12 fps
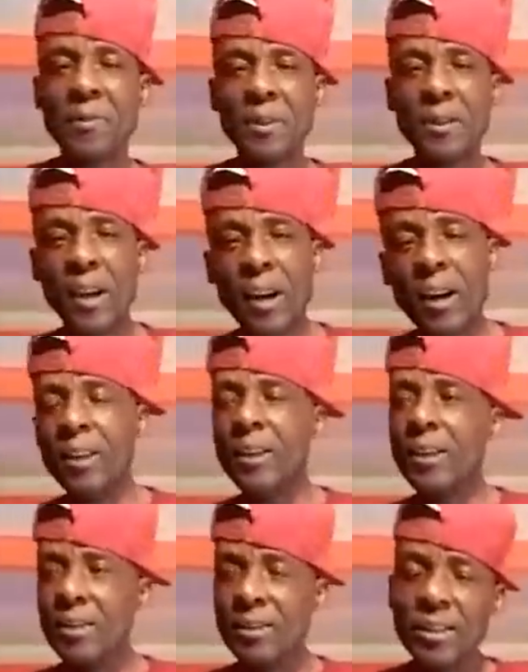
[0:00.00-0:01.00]

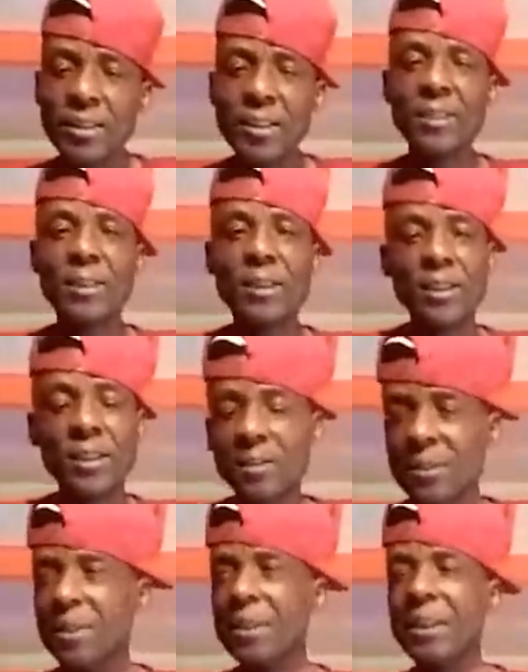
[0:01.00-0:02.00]
Ah,
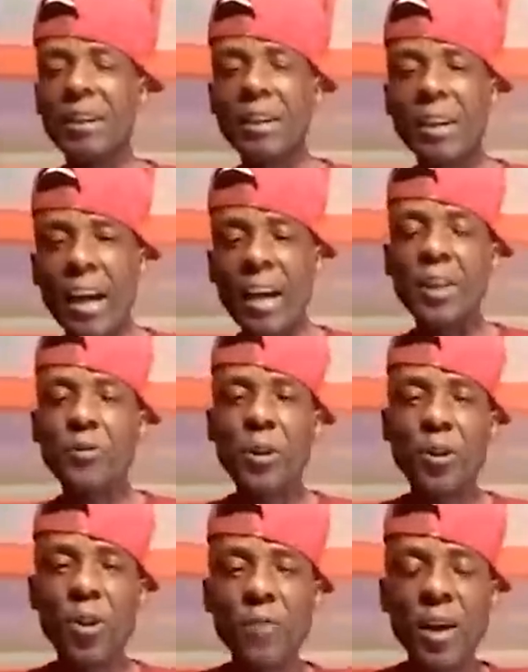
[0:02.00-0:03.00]
and if you
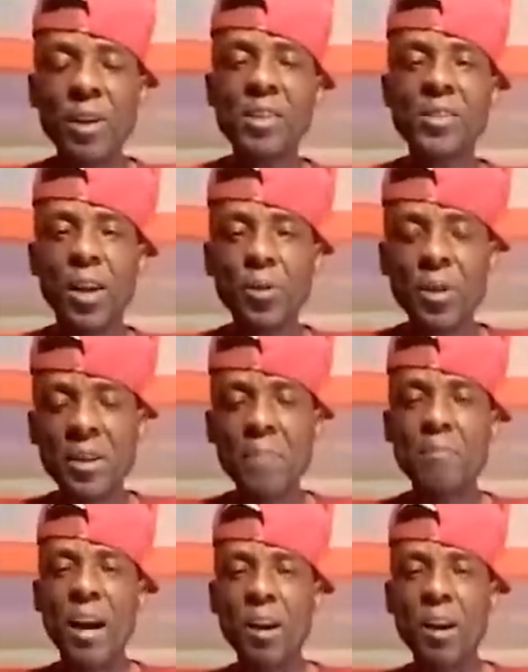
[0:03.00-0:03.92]
love this start reading ball